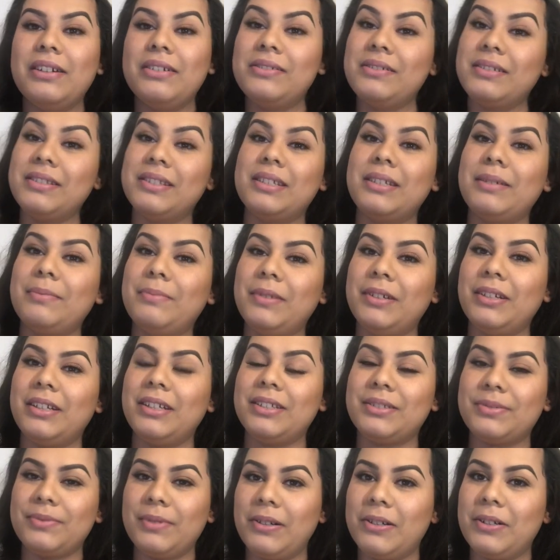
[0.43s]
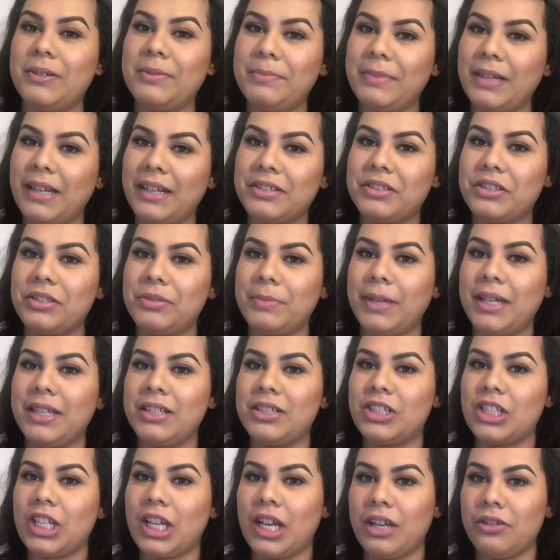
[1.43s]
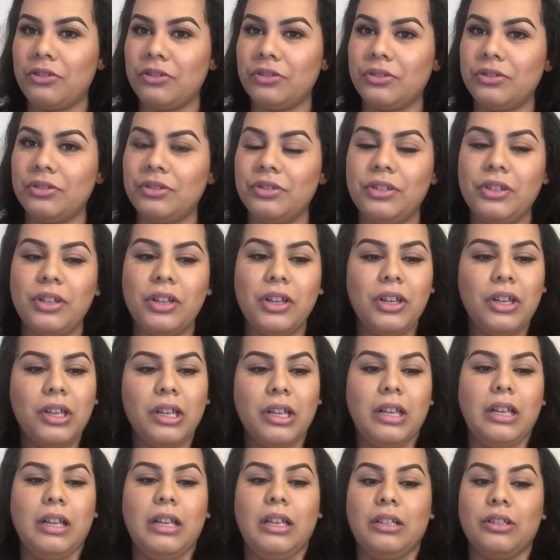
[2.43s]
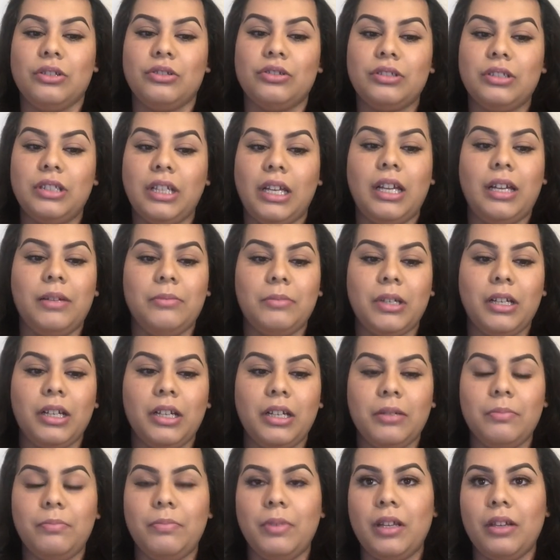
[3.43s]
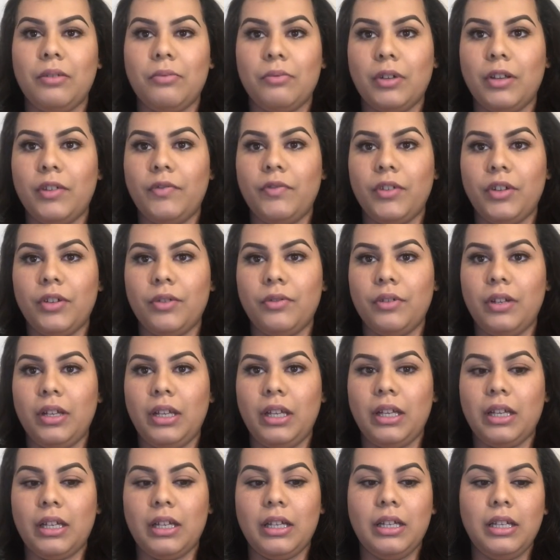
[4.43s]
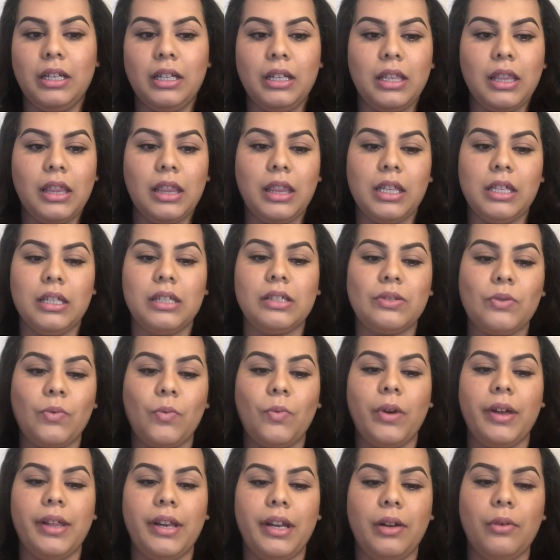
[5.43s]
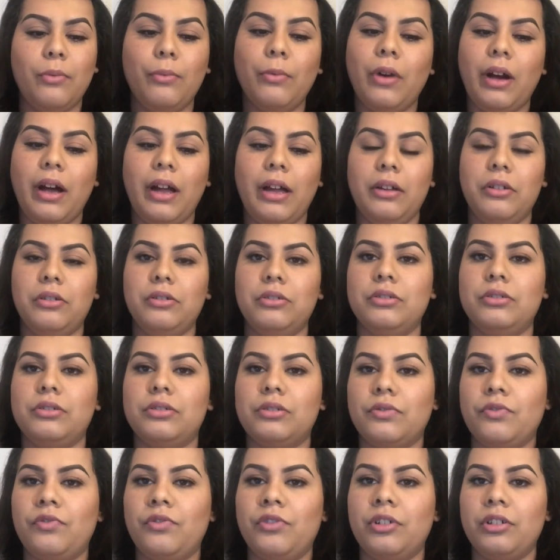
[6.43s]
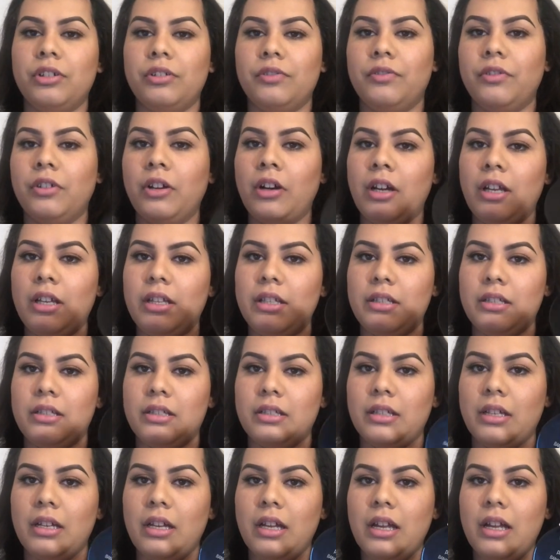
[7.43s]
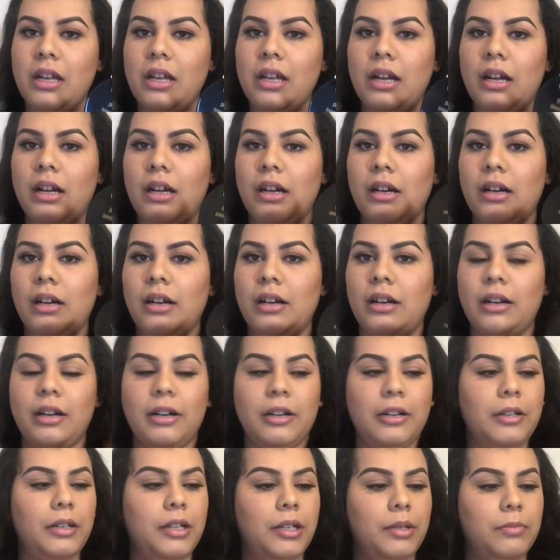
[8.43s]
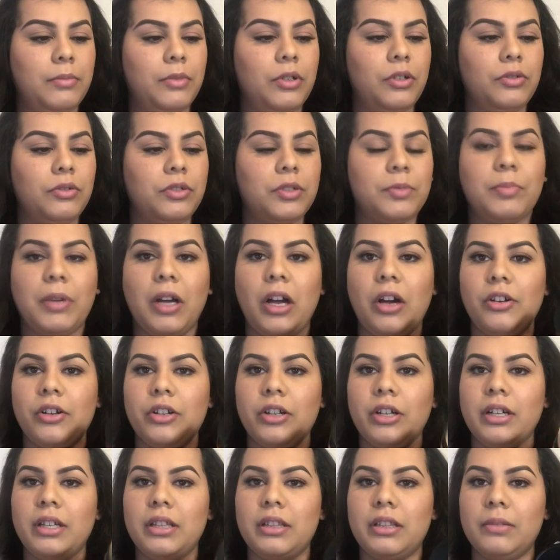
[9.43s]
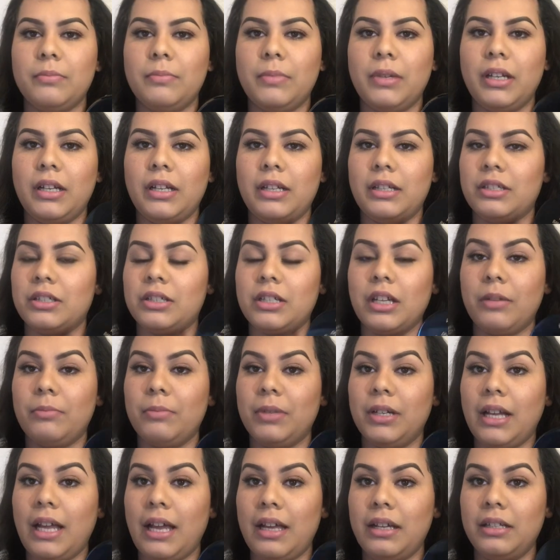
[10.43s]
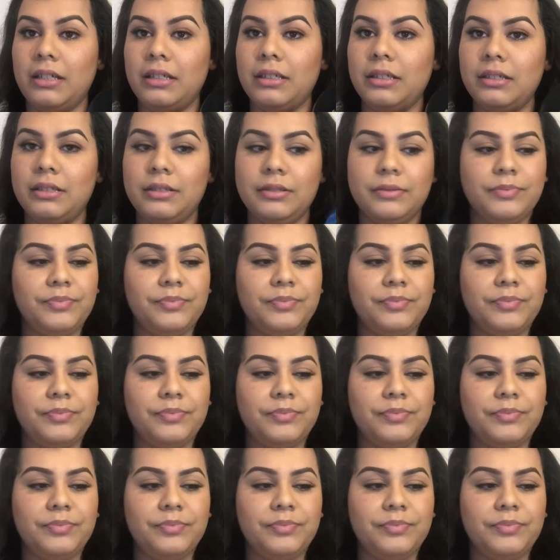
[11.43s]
What's up, beauties? Welcome back to my channel. Today I'm gonna be reviewing this Wet n Wild Photo Focus loose powder in the shade Banana.